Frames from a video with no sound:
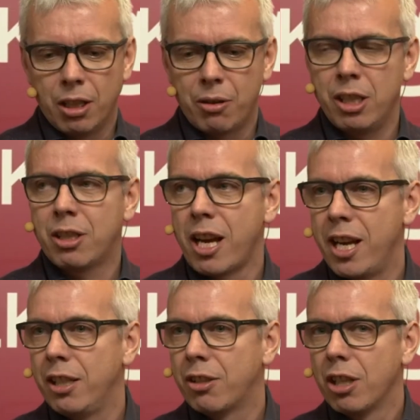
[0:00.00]
These
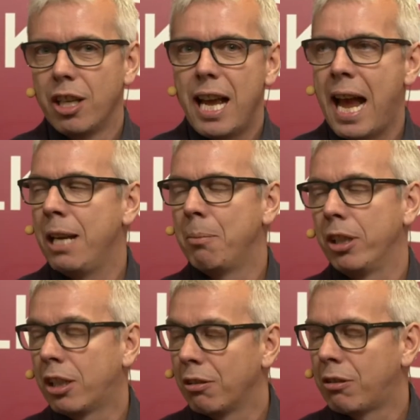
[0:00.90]
days,
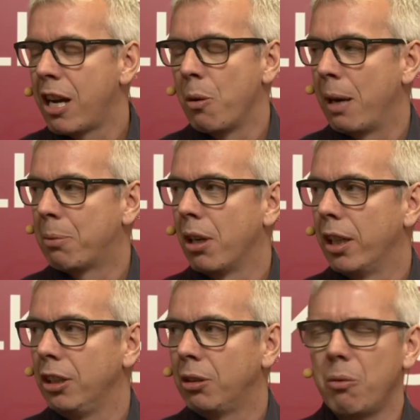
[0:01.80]
anybody can create a
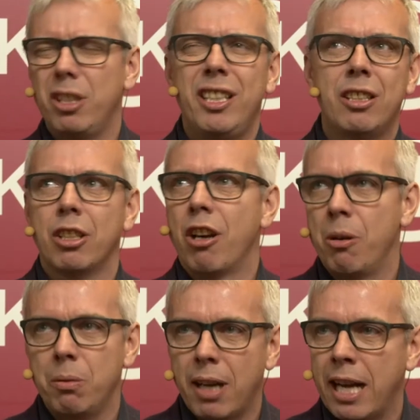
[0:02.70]
website. You don't need to
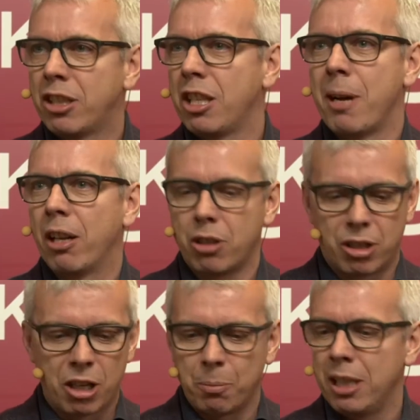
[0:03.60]
know HTML to
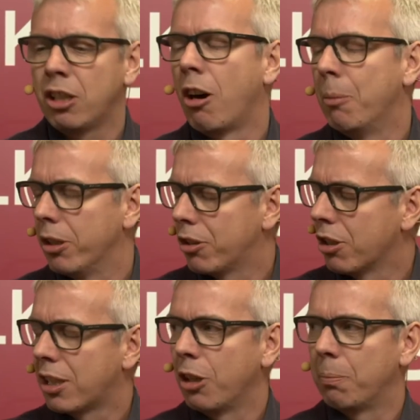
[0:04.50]
set up e-commerce,
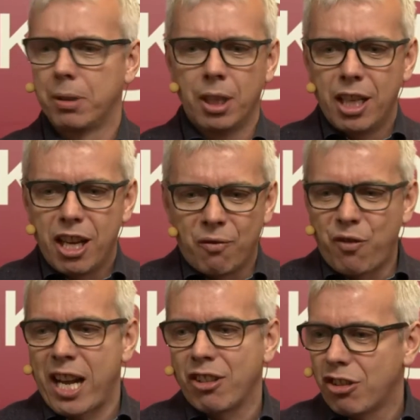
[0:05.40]
to set up
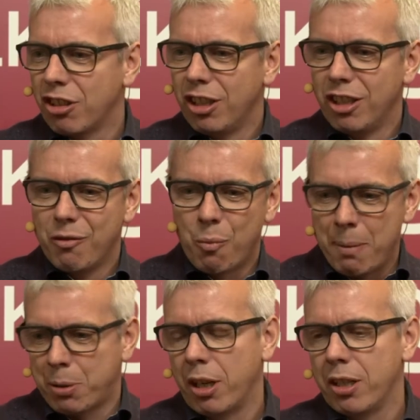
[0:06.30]
advanced
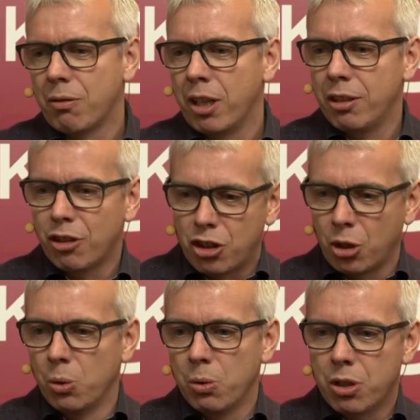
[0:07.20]
websites, right? The
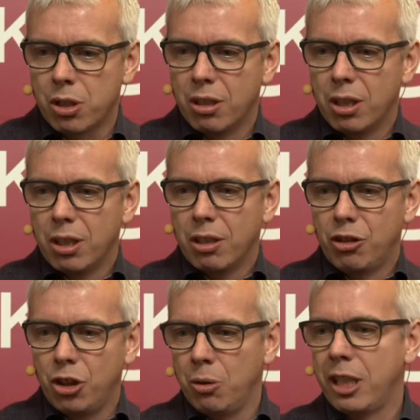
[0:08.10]
tools
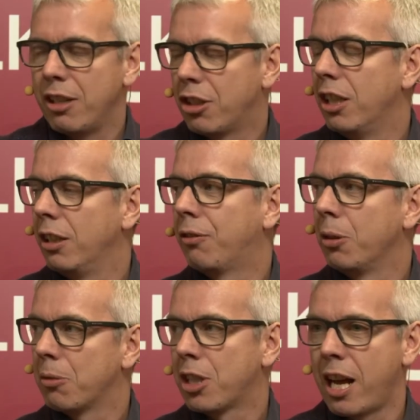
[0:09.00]
do the engineering for
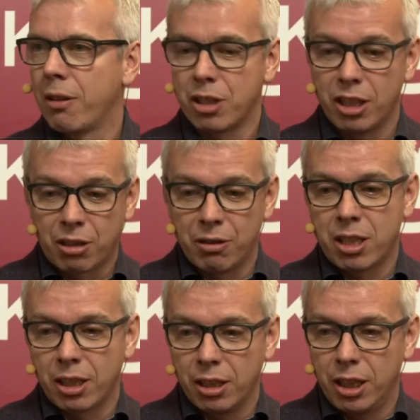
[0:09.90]
themselves, and
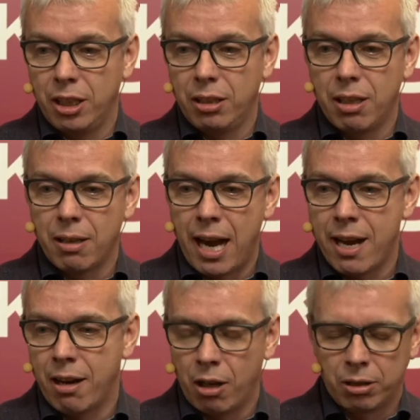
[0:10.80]
increasingly
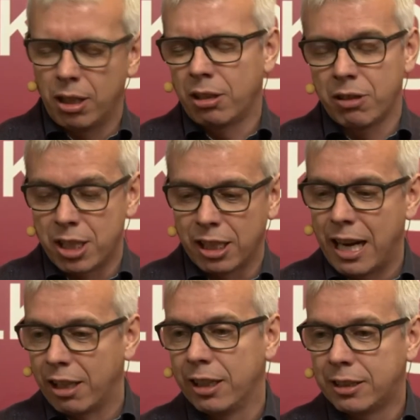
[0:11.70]

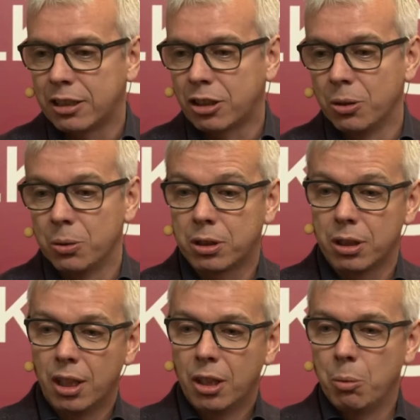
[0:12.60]
analytics tools
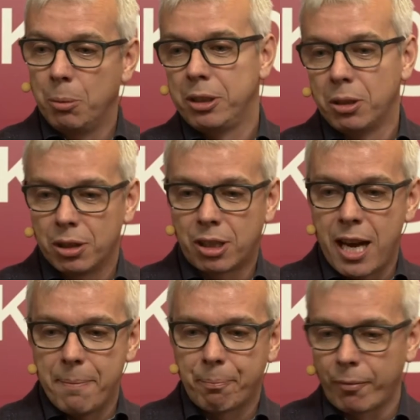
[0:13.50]
will be doing the same.